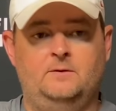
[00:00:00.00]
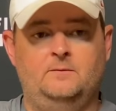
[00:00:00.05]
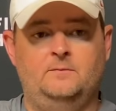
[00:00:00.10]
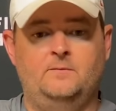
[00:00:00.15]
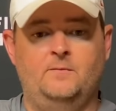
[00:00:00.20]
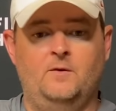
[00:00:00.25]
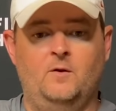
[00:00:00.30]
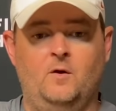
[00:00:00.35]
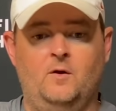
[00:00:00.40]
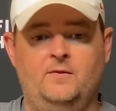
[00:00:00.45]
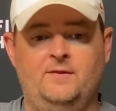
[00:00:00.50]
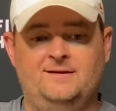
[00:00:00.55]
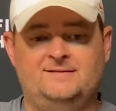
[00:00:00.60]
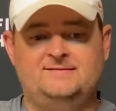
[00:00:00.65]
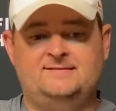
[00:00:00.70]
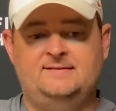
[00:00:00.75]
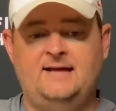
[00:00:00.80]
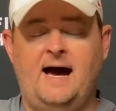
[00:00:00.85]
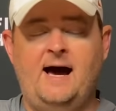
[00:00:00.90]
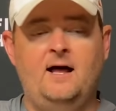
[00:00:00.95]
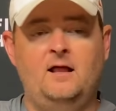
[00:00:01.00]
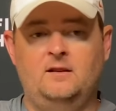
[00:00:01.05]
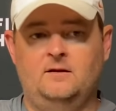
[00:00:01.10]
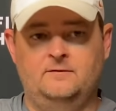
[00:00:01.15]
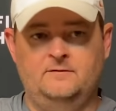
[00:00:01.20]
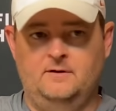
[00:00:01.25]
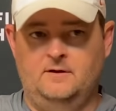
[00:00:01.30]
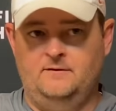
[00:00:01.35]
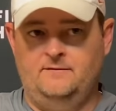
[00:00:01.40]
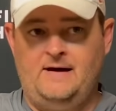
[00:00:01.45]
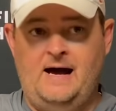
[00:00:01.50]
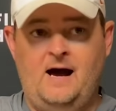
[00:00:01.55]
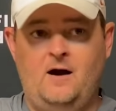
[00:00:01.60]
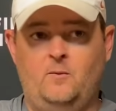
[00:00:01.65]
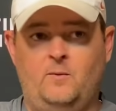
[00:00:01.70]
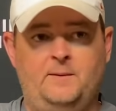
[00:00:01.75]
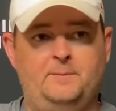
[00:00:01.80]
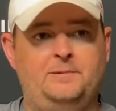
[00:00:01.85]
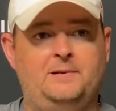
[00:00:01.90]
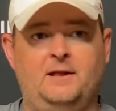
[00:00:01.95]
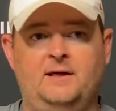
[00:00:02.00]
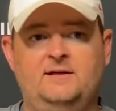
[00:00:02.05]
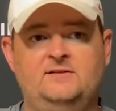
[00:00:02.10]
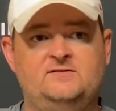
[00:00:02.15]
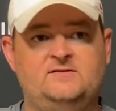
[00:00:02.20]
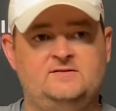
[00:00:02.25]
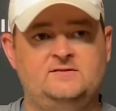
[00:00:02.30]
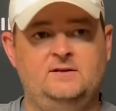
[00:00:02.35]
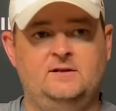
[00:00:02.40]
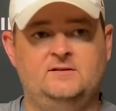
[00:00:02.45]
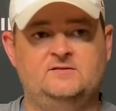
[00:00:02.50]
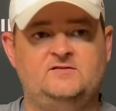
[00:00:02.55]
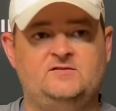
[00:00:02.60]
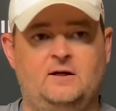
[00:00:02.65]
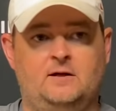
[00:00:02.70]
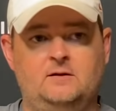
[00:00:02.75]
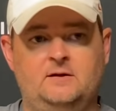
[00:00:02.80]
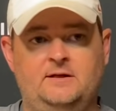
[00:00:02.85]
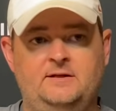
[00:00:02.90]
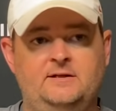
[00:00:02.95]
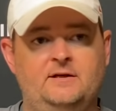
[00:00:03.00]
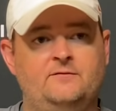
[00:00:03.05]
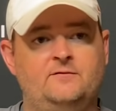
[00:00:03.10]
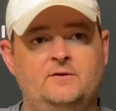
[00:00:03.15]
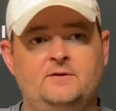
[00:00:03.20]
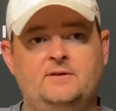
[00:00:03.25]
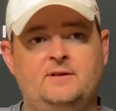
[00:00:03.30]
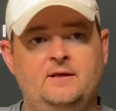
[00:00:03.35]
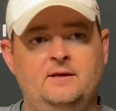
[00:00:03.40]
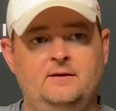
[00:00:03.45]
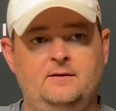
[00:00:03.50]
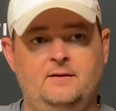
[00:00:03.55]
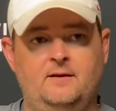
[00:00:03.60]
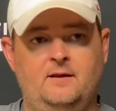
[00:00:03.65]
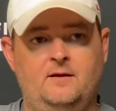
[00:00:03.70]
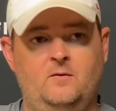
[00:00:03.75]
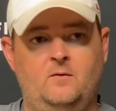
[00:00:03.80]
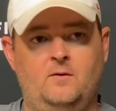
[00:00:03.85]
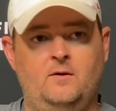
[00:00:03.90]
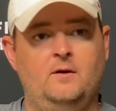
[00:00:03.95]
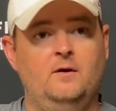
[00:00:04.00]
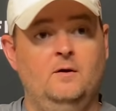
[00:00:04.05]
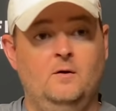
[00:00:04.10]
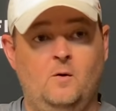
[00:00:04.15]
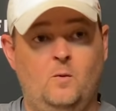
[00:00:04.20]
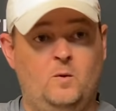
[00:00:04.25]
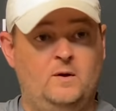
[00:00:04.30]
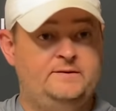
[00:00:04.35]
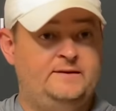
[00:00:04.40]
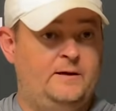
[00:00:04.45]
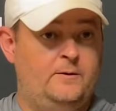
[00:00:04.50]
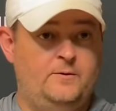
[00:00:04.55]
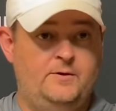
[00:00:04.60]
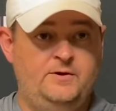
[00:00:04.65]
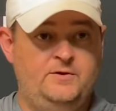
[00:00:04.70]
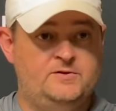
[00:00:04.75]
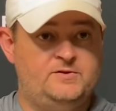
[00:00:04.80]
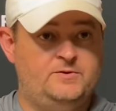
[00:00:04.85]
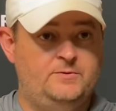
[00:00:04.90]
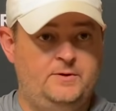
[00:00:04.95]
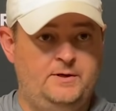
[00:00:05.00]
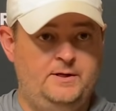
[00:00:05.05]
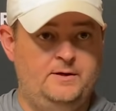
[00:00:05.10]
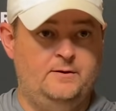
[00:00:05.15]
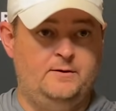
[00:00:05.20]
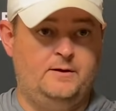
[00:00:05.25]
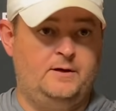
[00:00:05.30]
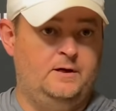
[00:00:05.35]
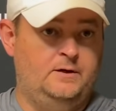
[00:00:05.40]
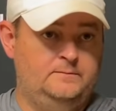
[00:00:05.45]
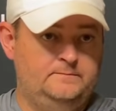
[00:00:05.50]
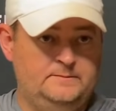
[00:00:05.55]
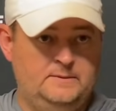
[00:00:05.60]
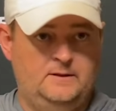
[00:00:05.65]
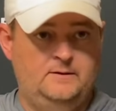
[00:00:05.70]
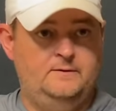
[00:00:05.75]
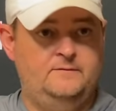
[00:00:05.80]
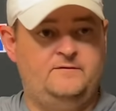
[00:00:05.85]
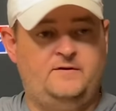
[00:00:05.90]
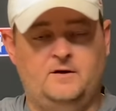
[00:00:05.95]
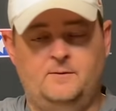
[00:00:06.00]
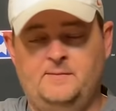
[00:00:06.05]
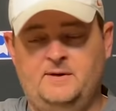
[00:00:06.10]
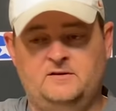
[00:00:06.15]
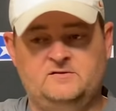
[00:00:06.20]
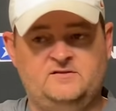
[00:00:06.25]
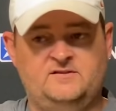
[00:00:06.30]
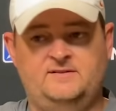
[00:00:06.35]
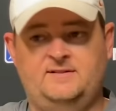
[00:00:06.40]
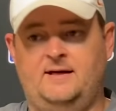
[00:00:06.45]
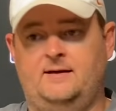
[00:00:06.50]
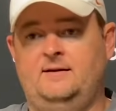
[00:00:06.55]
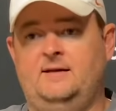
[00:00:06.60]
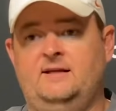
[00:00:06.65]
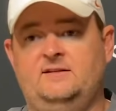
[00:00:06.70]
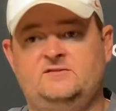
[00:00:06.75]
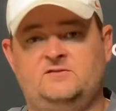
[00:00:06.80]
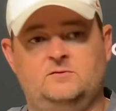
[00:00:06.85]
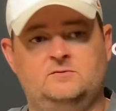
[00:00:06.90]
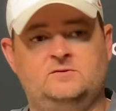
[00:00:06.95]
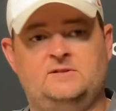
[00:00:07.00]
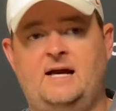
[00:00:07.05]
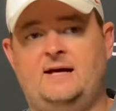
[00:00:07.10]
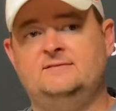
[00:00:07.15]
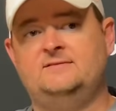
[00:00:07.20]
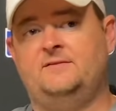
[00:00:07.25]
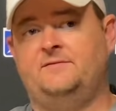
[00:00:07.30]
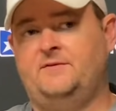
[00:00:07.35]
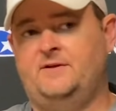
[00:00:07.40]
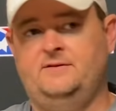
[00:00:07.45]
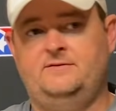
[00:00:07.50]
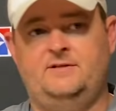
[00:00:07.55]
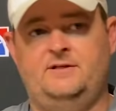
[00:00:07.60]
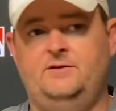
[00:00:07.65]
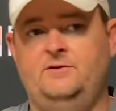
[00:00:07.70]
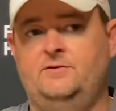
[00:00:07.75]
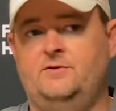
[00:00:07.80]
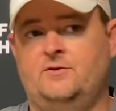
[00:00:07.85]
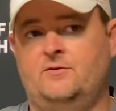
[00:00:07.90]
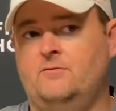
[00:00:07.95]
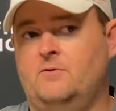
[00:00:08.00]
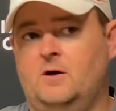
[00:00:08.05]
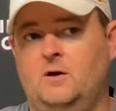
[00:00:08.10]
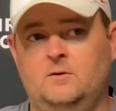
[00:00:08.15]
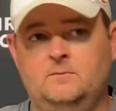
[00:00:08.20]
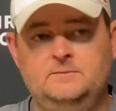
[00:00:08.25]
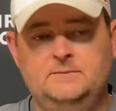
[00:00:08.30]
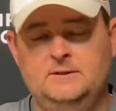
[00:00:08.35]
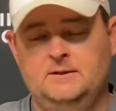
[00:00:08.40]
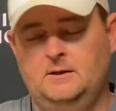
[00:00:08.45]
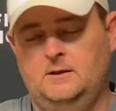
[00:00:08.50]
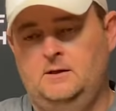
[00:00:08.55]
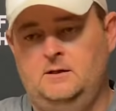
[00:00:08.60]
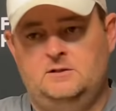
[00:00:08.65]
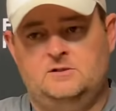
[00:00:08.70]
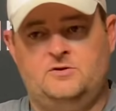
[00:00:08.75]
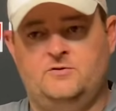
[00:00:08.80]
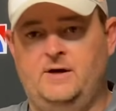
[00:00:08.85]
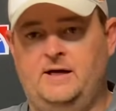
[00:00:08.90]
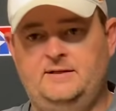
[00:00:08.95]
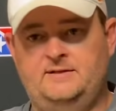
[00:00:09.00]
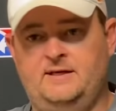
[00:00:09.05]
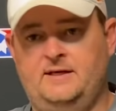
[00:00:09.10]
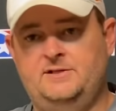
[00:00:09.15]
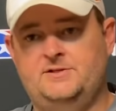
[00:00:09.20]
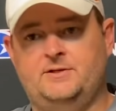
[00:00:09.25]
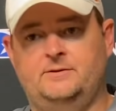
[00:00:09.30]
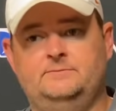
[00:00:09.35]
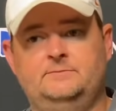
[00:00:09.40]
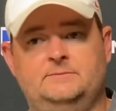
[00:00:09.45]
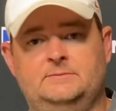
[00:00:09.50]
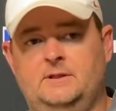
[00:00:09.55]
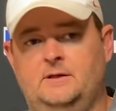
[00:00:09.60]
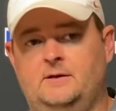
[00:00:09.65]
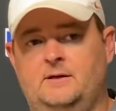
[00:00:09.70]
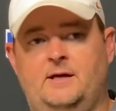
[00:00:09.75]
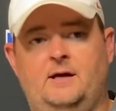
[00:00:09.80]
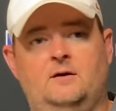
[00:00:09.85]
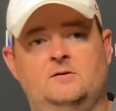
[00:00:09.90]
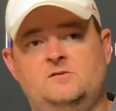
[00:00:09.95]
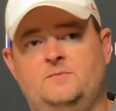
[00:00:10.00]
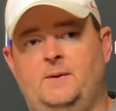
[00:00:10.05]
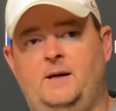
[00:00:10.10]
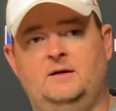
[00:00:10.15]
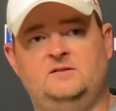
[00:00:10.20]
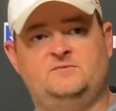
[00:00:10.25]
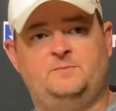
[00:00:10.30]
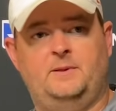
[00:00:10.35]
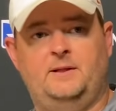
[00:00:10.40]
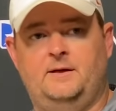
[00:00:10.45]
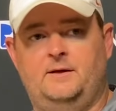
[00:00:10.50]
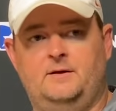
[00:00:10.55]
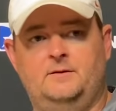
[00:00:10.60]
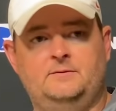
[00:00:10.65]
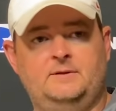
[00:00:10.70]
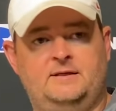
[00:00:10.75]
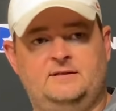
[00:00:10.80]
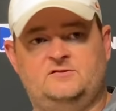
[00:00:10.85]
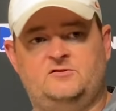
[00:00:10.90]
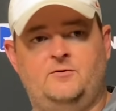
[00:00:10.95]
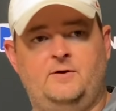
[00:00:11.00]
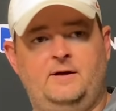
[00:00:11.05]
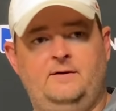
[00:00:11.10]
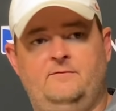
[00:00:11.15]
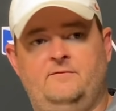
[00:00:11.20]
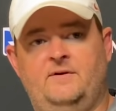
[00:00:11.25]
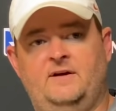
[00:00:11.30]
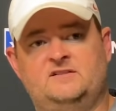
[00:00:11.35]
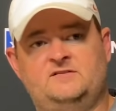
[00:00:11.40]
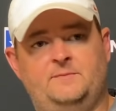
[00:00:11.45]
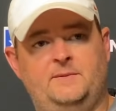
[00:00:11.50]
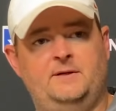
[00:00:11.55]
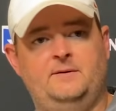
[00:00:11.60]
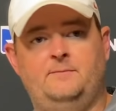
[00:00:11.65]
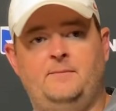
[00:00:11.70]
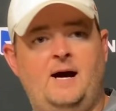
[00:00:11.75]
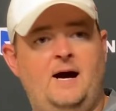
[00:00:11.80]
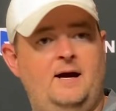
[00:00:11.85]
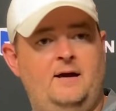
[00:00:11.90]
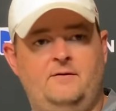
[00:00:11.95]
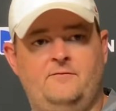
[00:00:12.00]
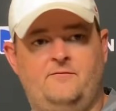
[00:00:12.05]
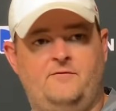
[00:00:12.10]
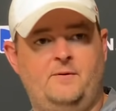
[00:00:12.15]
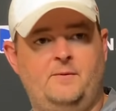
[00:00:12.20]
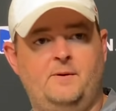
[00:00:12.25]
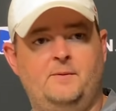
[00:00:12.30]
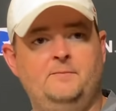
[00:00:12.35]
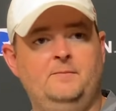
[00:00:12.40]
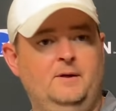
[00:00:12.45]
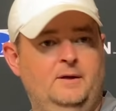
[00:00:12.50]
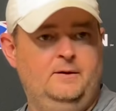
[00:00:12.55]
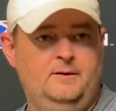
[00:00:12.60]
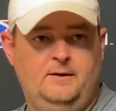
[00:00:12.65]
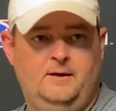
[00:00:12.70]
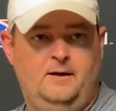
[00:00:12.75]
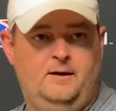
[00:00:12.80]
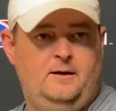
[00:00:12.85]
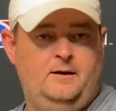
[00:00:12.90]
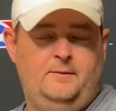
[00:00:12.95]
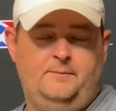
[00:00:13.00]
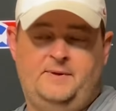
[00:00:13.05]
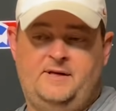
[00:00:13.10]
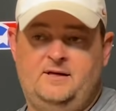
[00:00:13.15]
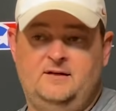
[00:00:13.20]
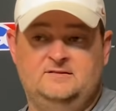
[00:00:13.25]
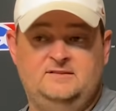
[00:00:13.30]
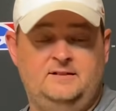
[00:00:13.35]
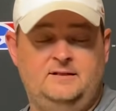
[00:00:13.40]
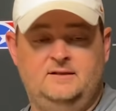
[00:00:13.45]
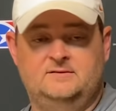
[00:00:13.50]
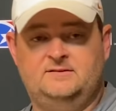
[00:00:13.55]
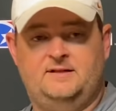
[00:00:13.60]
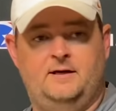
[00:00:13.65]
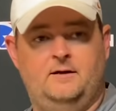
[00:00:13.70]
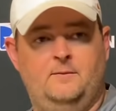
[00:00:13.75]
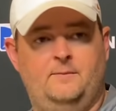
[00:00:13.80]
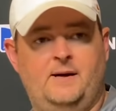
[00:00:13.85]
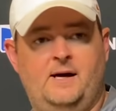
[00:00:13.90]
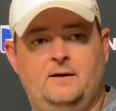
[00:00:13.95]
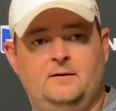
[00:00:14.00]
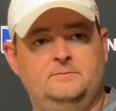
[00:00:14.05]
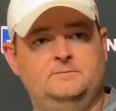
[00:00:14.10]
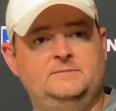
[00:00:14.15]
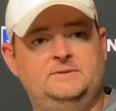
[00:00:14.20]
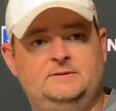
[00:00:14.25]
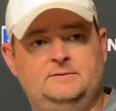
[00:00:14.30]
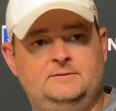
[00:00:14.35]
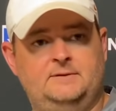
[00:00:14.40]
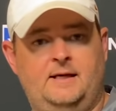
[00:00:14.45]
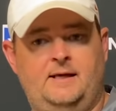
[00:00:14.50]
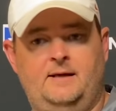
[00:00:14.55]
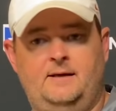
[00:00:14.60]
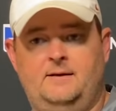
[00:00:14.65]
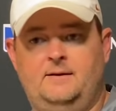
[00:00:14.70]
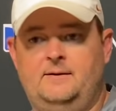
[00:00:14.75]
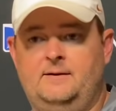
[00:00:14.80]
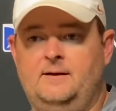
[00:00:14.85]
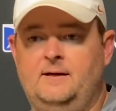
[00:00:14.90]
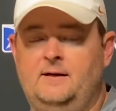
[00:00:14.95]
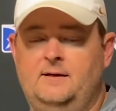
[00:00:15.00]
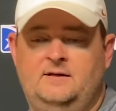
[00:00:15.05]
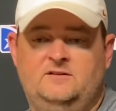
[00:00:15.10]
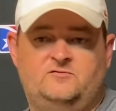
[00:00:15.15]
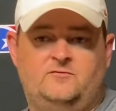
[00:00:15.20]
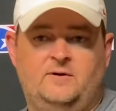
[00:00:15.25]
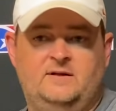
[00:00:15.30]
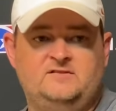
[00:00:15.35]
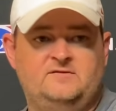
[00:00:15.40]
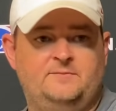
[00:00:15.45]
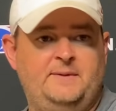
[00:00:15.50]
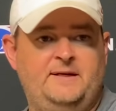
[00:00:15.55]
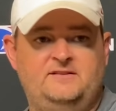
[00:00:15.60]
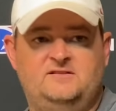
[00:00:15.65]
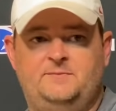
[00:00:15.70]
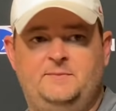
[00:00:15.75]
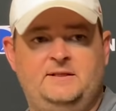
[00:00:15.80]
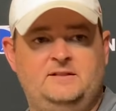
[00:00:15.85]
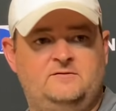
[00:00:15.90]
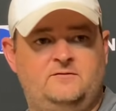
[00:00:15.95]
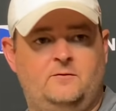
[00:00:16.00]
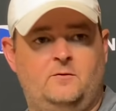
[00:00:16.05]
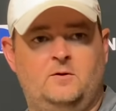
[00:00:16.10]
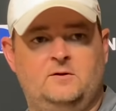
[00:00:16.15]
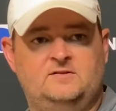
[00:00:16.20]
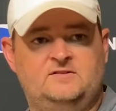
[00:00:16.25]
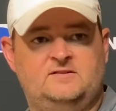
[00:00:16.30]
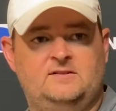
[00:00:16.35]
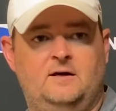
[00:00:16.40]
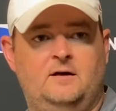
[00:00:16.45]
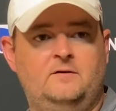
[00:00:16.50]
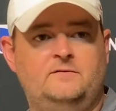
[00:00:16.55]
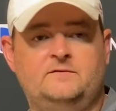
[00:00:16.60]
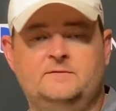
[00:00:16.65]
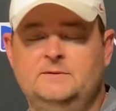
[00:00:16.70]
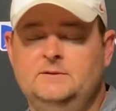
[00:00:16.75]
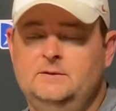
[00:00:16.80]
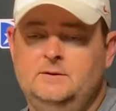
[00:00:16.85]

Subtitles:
The style of how we play is subtly different than what they were used to a year ago. Fundamentals and techniques, those guys have continued to grow. He's a great teacher, cares about his player, gets great investment and buy-in from him because he does care about him. And his resume speaks for itself.